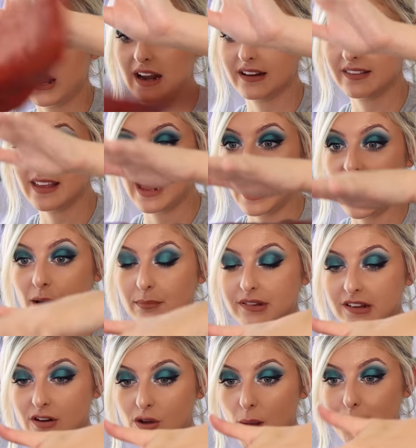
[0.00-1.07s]
plant, the
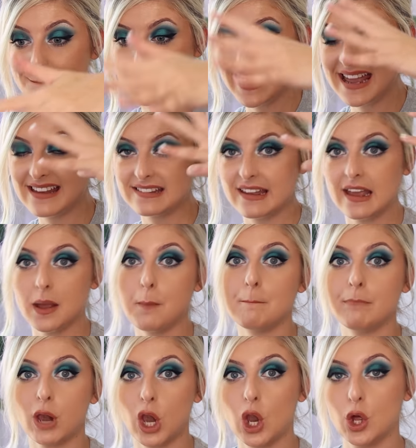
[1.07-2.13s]
absolute amazing
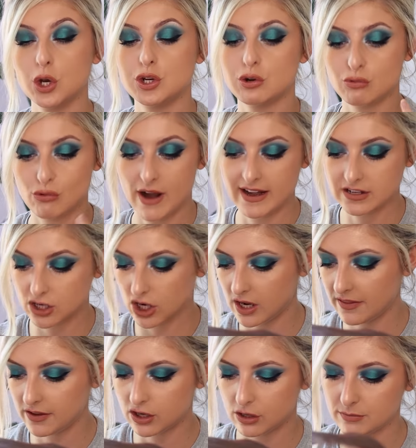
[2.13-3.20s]
blood red
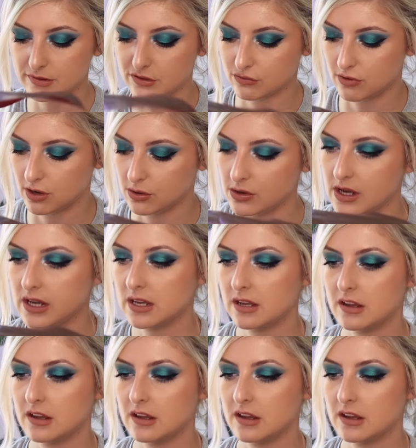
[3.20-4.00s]
color that comes through.